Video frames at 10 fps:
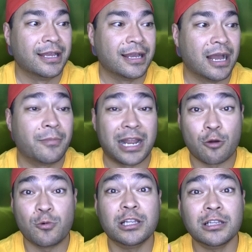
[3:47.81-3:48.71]
But I
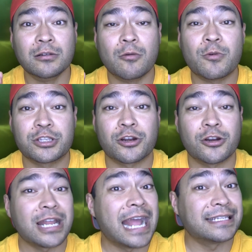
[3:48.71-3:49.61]
will
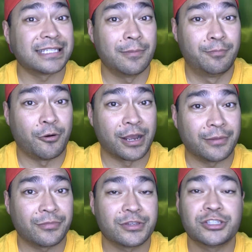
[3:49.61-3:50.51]
return at some
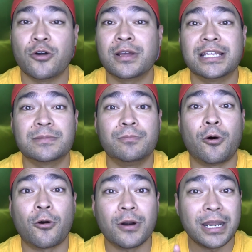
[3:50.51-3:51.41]
point, so it is
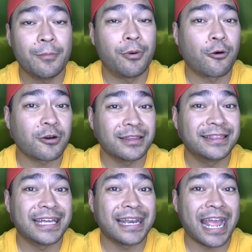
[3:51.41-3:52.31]
more
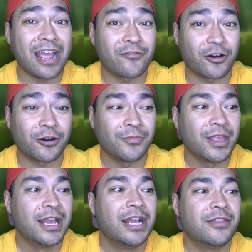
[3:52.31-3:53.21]
important than ever
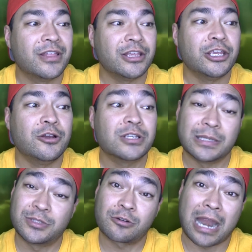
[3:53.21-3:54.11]
that you
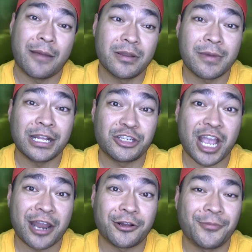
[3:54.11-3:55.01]
subscribe to my
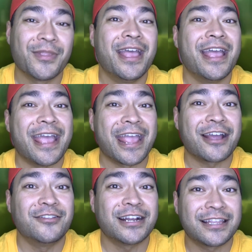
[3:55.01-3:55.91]
channel
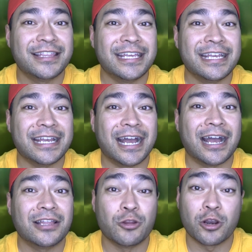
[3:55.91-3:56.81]
and click the
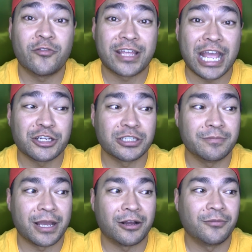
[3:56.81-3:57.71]

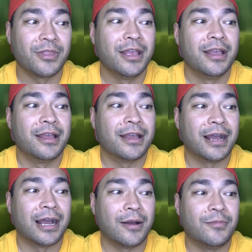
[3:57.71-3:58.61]
notification bell.
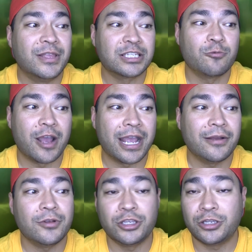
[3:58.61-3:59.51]
This
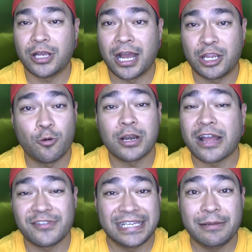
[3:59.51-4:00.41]
way, you won't
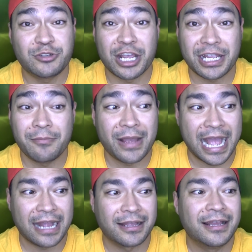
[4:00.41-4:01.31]
have to keep checking
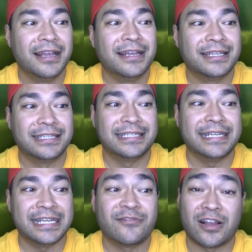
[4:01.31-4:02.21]
back to
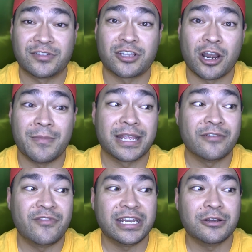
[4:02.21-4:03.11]
see if I've started
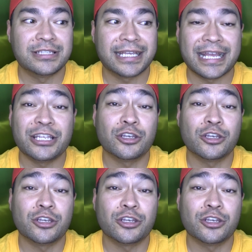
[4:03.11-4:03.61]
making videos again.